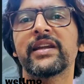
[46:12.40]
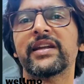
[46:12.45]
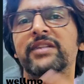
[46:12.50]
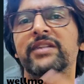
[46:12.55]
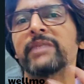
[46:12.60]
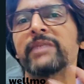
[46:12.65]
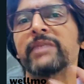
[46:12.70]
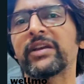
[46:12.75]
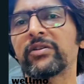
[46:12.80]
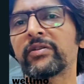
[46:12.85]
are
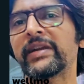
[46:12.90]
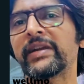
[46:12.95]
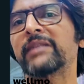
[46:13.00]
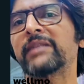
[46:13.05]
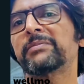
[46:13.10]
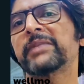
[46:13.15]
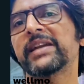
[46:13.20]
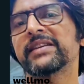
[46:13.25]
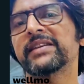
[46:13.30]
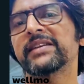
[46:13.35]
micro
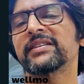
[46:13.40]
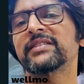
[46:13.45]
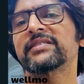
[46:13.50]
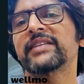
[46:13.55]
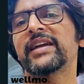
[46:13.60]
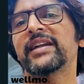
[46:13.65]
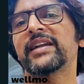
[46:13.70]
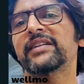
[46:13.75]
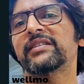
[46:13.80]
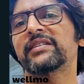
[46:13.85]
enterprises
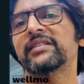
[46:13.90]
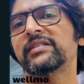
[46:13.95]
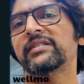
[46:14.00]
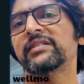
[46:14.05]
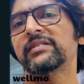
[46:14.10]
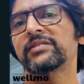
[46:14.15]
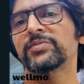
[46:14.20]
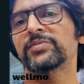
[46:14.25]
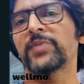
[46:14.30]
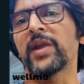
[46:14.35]
that
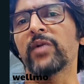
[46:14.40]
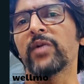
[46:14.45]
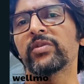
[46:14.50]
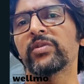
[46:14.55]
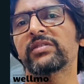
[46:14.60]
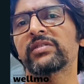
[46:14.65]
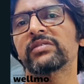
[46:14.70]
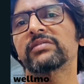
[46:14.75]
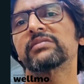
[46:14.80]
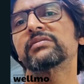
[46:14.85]
sprout,
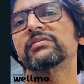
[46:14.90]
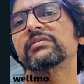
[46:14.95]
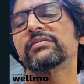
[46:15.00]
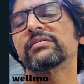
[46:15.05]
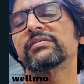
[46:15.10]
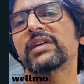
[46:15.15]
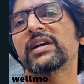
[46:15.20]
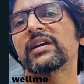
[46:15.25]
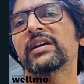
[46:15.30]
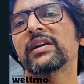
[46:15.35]

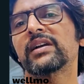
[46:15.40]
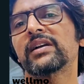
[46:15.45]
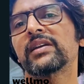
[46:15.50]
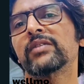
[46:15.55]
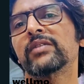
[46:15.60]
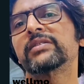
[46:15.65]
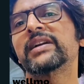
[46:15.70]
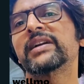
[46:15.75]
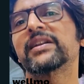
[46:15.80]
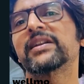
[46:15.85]
you know,
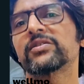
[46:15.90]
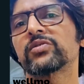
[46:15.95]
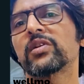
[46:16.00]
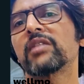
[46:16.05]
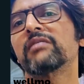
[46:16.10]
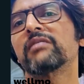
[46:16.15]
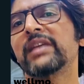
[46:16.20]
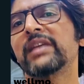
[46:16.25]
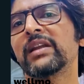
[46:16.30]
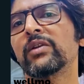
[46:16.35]
that are
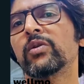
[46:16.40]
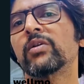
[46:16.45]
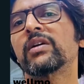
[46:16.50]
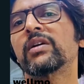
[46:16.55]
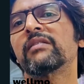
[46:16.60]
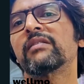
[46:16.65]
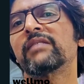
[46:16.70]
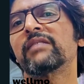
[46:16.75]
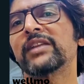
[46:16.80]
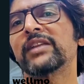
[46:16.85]
solving
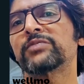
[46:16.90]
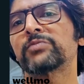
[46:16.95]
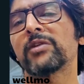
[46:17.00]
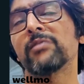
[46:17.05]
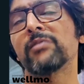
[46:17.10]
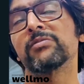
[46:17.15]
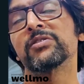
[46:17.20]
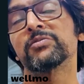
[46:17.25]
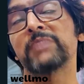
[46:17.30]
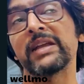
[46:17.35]
local village
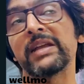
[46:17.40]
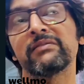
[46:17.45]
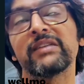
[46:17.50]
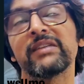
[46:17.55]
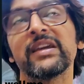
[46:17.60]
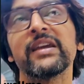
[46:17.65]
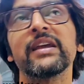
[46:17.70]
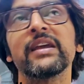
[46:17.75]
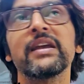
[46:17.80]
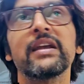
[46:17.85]
problems. By the
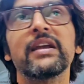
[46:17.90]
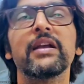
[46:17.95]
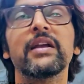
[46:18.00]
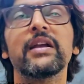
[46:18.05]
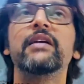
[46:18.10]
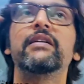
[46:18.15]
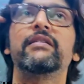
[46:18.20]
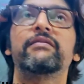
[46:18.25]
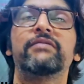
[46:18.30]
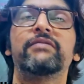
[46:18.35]
way,
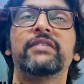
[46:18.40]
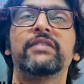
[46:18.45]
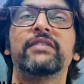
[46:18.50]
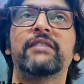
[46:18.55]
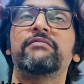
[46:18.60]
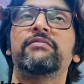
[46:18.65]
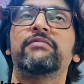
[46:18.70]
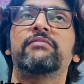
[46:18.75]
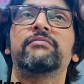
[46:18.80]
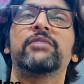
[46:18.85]

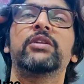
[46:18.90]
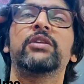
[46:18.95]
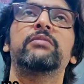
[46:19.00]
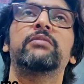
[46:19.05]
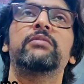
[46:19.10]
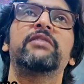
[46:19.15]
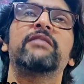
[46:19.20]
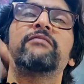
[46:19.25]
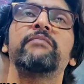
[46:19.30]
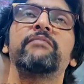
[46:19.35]

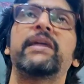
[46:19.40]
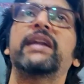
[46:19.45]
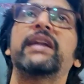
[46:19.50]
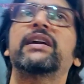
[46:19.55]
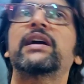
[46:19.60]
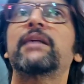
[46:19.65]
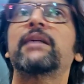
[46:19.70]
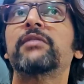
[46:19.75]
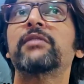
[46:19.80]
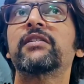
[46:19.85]
we've met a
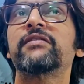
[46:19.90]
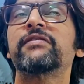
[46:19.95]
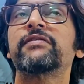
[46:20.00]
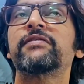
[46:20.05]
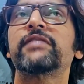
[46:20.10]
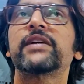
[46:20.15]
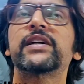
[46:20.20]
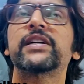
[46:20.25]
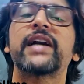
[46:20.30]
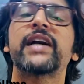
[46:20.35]
couple of
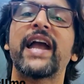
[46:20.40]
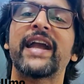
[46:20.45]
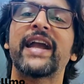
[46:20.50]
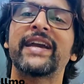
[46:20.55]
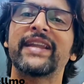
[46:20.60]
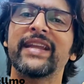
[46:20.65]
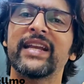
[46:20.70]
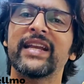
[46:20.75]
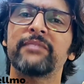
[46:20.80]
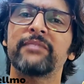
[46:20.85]

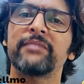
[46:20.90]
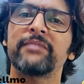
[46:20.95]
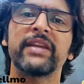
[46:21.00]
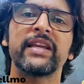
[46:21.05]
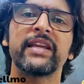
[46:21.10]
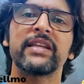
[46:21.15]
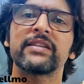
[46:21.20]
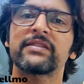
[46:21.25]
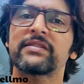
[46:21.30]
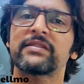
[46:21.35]
agri
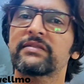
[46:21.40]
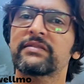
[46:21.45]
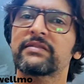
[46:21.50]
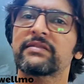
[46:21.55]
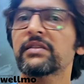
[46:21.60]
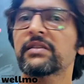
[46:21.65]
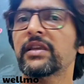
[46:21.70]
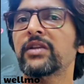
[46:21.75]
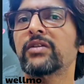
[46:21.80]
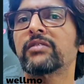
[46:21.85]
companies,
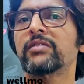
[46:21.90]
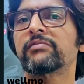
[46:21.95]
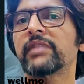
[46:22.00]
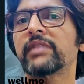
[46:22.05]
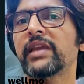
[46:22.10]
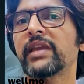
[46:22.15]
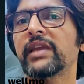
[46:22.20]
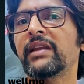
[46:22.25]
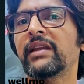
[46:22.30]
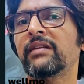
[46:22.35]
you
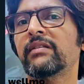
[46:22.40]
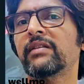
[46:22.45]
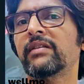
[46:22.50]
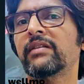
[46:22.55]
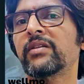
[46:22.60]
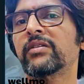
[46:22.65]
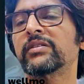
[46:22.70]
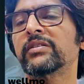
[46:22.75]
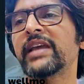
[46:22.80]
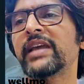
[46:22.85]

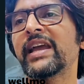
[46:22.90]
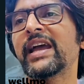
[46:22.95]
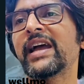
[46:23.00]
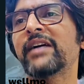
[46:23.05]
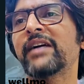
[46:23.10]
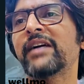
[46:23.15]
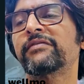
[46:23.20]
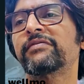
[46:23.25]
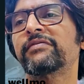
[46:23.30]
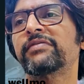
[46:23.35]
know, they
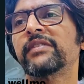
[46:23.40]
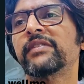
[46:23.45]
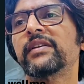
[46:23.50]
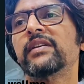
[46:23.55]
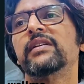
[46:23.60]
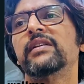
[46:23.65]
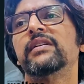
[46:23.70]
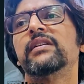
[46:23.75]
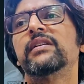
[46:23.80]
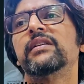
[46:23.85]
have
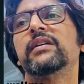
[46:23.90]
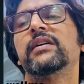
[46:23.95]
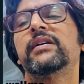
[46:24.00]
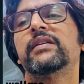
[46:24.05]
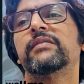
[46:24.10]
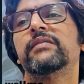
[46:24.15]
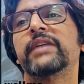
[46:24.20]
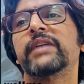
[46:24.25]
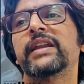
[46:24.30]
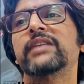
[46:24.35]

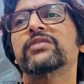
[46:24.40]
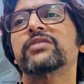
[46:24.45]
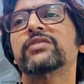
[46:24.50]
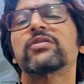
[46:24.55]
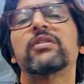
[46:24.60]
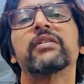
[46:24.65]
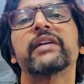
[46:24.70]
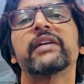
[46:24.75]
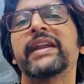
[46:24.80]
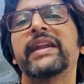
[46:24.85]
very
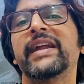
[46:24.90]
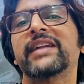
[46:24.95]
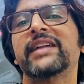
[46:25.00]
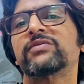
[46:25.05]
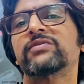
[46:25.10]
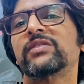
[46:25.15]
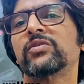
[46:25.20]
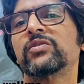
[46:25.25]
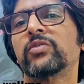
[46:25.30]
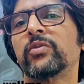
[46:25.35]
strong connects
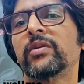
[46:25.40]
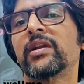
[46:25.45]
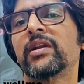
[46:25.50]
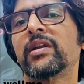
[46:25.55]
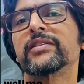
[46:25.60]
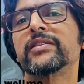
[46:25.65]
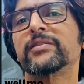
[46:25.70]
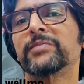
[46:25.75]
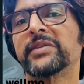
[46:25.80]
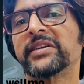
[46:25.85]
with rural
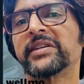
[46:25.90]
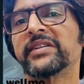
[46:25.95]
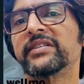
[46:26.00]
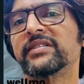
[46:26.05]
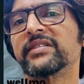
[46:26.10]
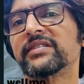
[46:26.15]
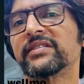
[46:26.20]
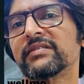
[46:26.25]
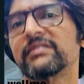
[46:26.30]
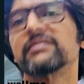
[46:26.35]

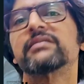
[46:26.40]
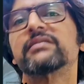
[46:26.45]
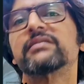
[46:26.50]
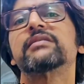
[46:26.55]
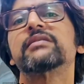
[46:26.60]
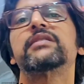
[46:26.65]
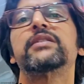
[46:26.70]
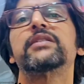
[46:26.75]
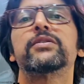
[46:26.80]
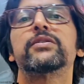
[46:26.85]
entrepreneurs,
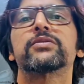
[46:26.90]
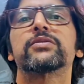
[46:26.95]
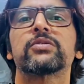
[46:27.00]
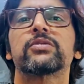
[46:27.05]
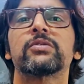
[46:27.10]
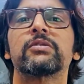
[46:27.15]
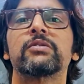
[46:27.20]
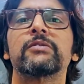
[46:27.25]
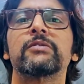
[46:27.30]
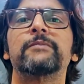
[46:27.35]
you know,
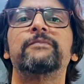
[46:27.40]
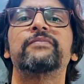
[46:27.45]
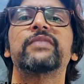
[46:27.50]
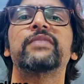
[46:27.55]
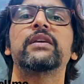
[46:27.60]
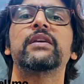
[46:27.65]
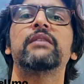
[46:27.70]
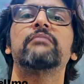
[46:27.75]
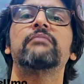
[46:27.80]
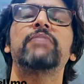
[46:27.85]
so
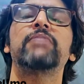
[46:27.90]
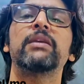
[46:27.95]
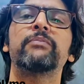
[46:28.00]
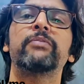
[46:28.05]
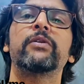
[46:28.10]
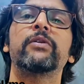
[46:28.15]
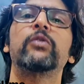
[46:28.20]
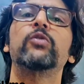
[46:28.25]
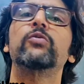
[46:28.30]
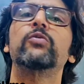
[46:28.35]

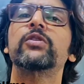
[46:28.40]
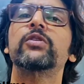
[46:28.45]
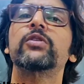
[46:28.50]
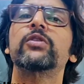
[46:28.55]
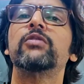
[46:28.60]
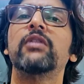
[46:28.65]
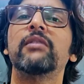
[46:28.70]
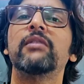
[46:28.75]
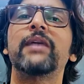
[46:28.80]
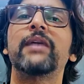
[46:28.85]
people who would
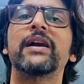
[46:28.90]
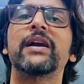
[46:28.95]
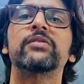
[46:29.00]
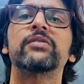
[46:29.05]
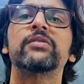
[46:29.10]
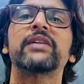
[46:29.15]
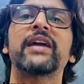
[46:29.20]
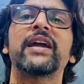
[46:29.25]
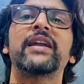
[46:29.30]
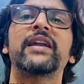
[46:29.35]
go
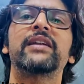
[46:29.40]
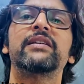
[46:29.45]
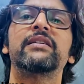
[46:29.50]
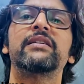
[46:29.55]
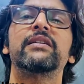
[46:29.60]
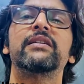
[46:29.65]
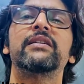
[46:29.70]
about and